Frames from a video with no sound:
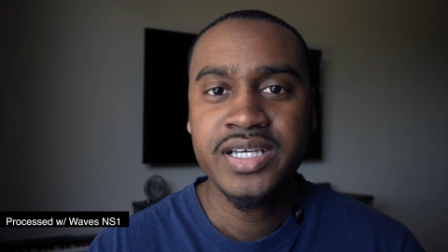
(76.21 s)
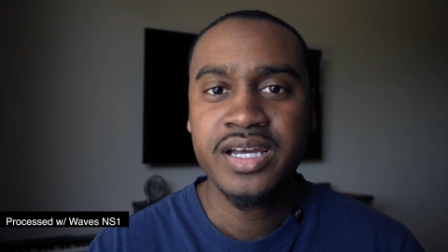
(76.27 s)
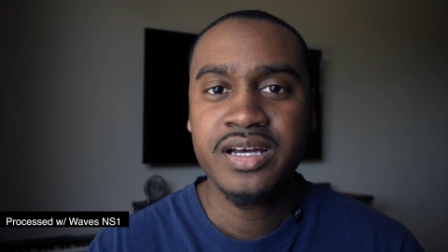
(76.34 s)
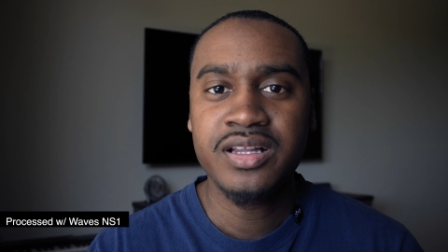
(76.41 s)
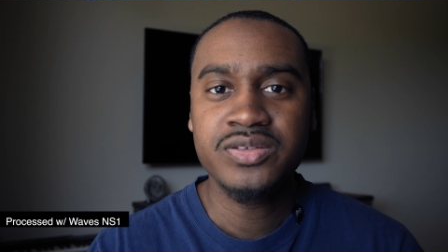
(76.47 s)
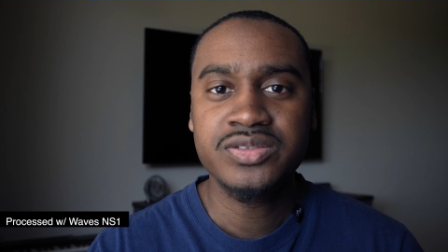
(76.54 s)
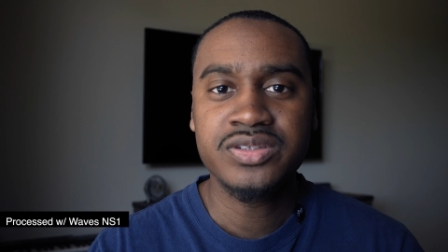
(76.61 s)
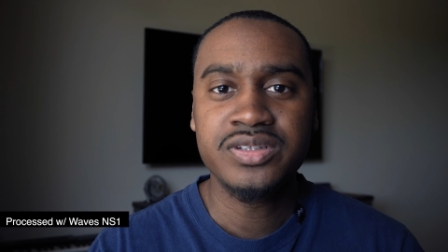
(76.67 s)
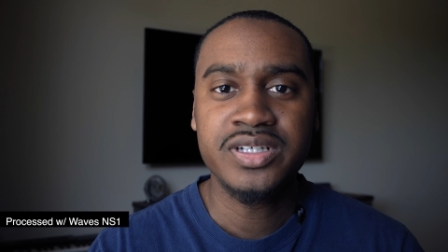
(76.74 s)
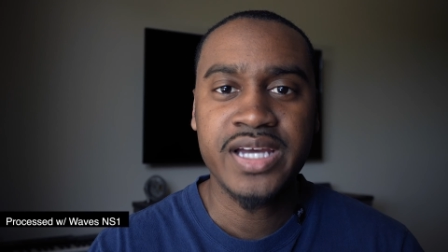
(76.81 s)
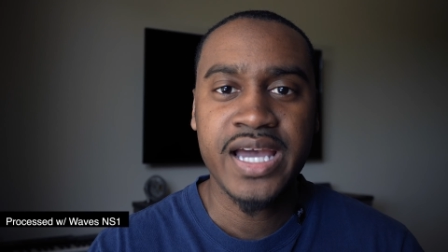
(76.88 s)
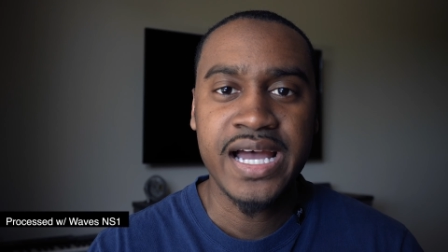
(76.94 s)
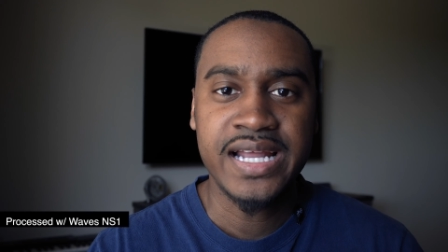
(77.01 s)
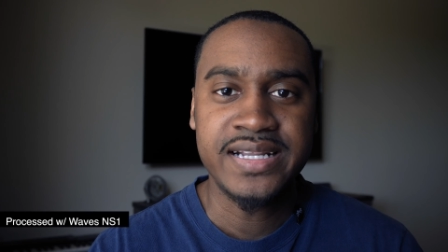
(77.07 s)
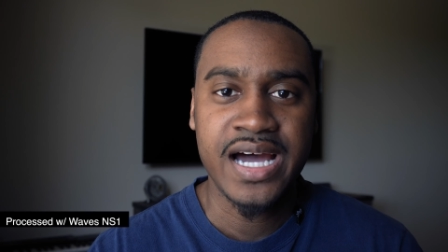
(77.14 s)
take a closer
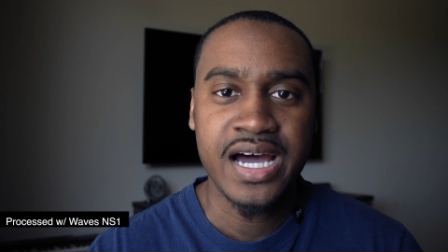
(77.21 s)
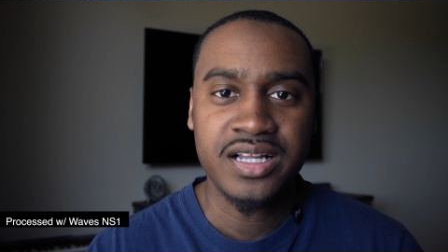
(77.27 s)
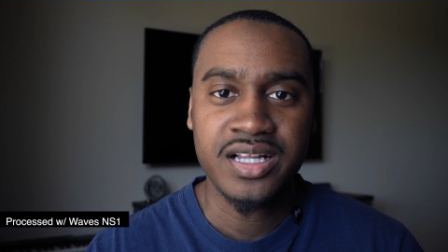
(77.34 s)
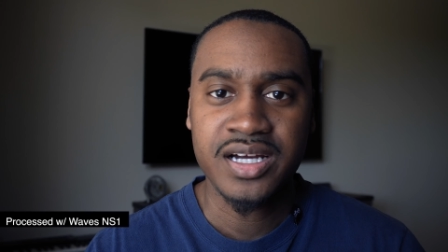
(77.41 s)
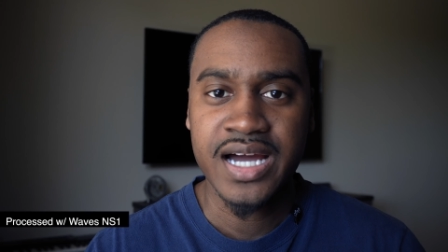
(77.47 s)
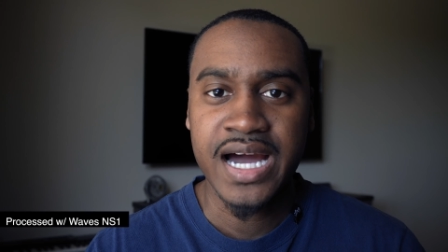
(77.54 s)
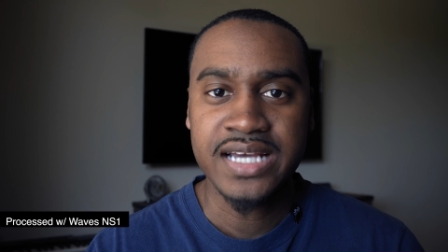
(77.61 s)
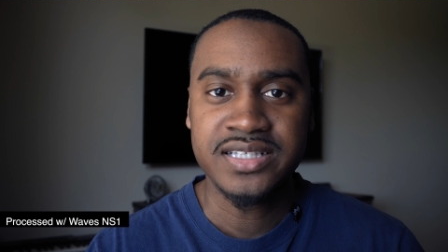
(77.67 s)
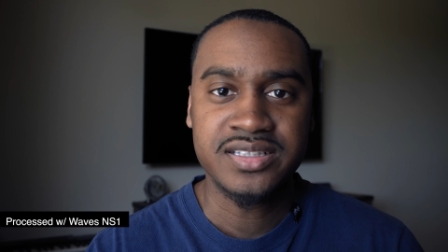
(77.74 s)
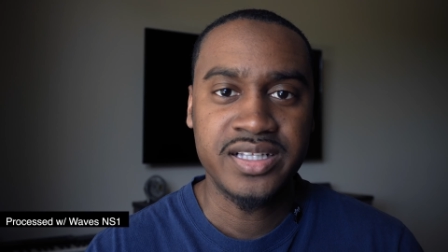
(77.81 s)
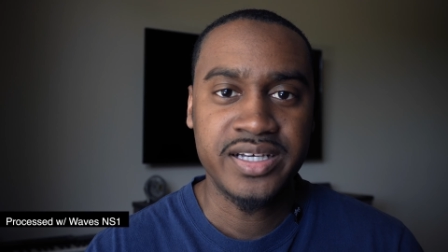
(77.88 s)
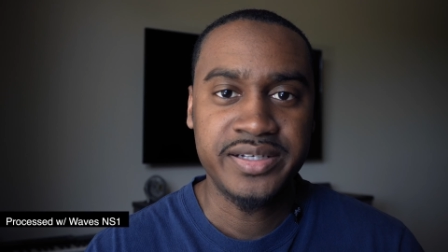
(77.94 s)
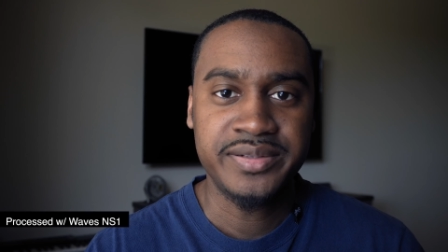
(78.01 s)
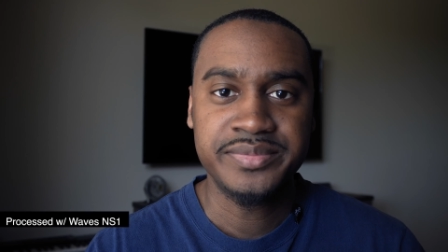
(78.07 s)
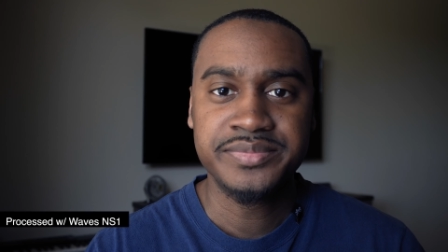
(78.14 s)
look at Dialog
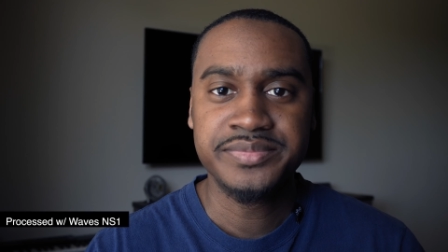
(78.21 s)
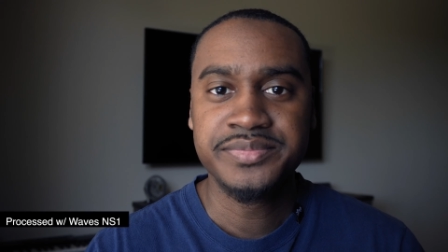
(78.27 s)
Isolate.